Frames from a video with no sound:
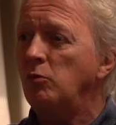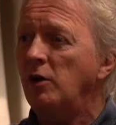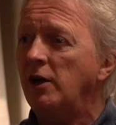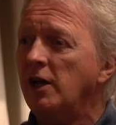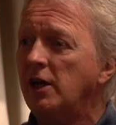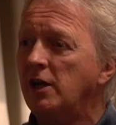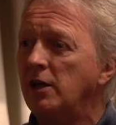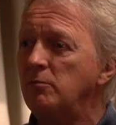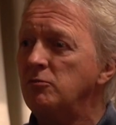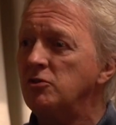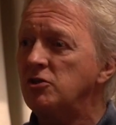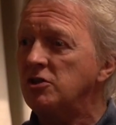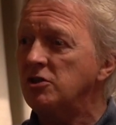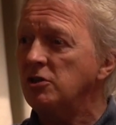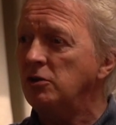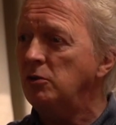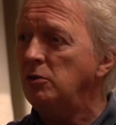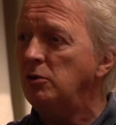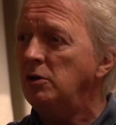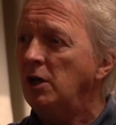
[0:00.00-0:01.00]
when it comes
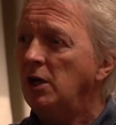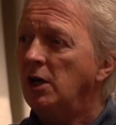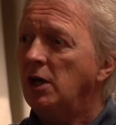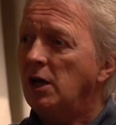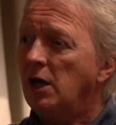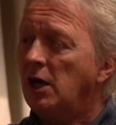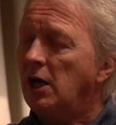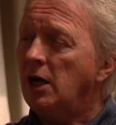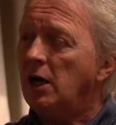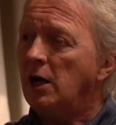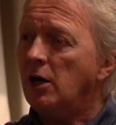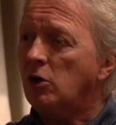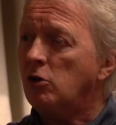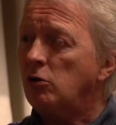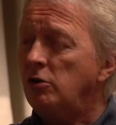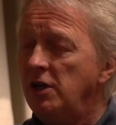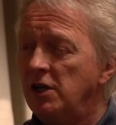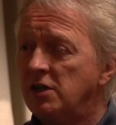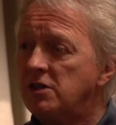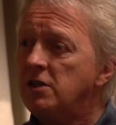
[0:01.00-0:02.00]
to
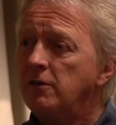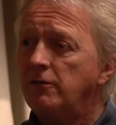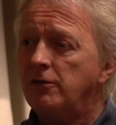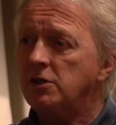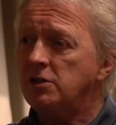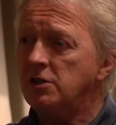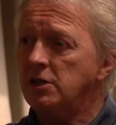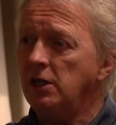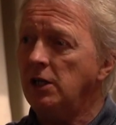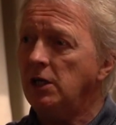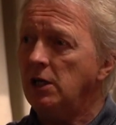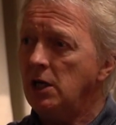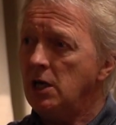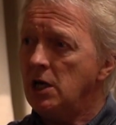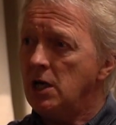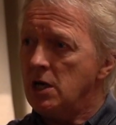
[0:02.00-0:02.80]
creativity,